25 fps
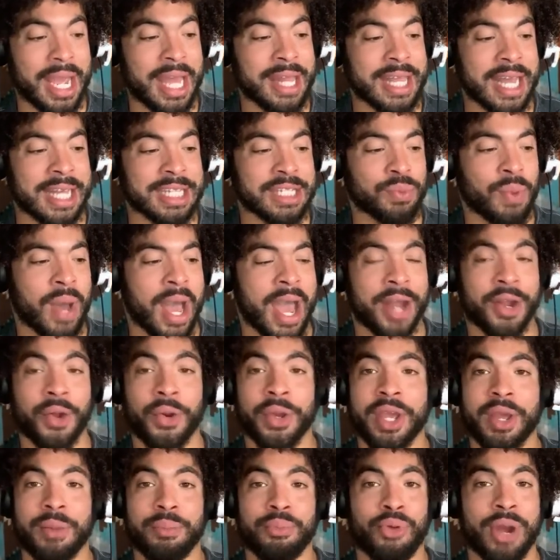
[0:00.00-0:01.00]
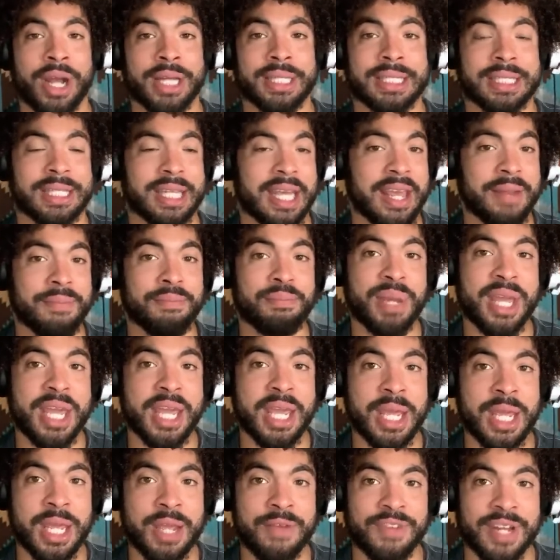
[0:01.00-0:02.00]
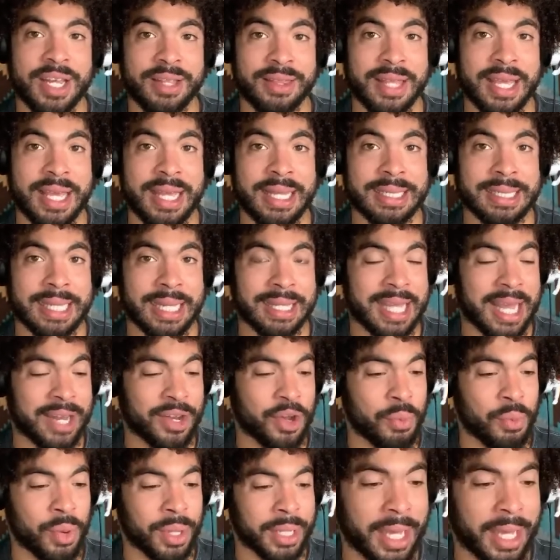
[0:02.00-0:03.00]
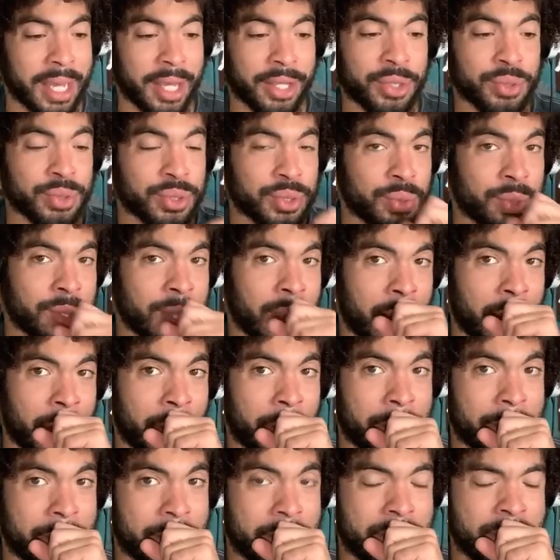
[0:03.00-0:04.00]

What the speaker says: and that's why I don't get pressed and peeved at things like that no more, used to, y'all.